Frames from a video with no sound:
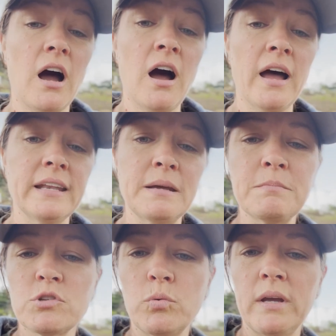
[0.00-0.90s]
on in
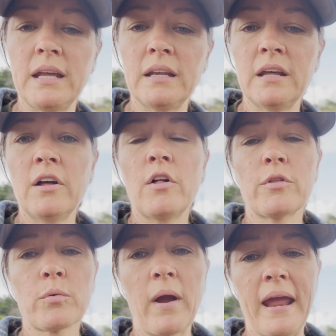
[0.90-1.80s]
between
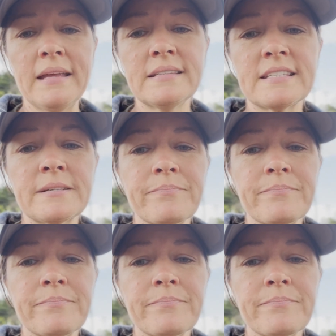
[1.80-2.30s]
the rains.